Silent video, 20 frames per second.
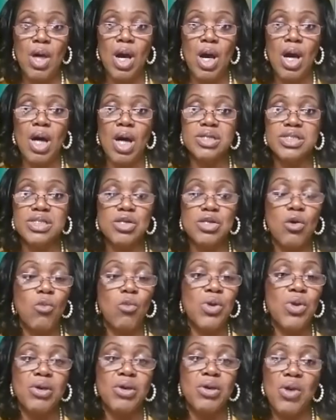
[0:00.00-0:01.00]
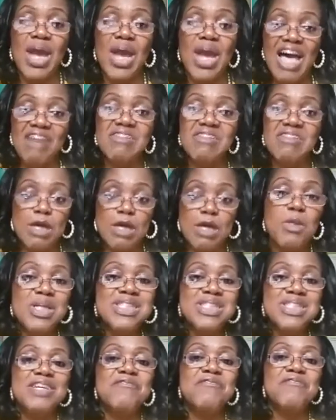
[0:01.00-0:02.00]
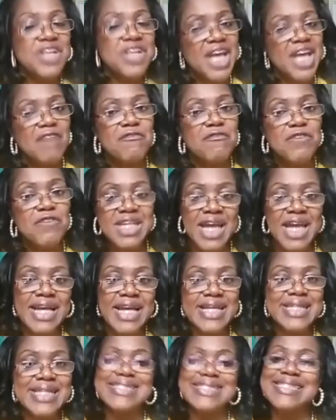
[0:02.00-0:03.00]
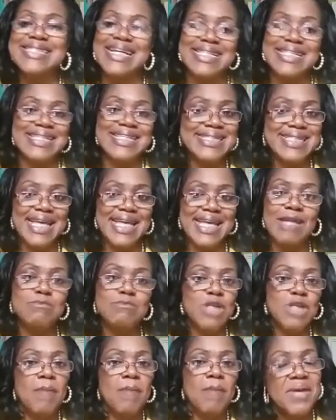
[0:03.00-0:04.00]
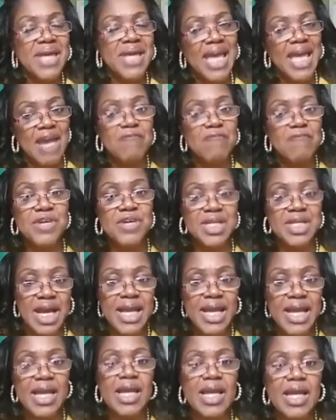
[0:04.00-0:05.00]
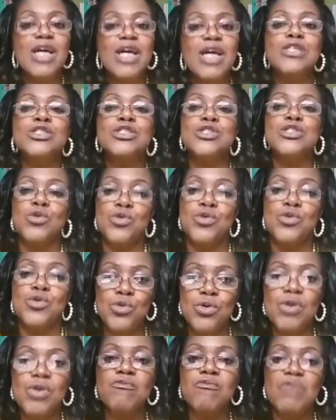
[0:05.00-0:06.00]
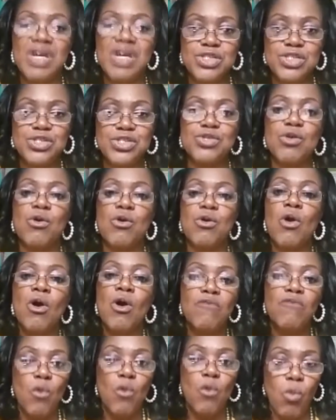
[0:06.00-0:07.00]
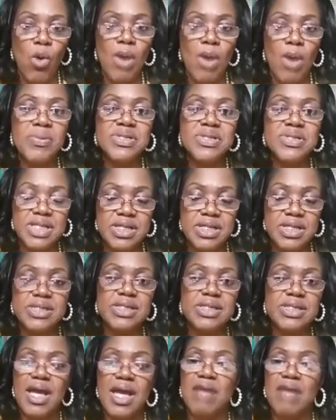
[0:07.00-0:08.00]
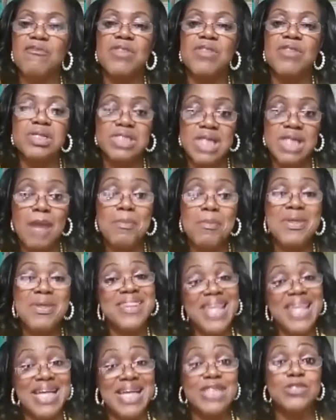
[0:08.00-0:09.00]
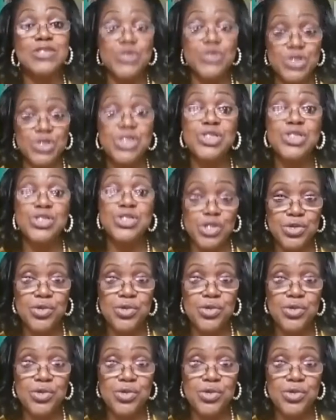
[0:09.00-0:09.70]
So we're having something different every night. It's not the same topic every night. So you can register for one particular day for the topic that interests you.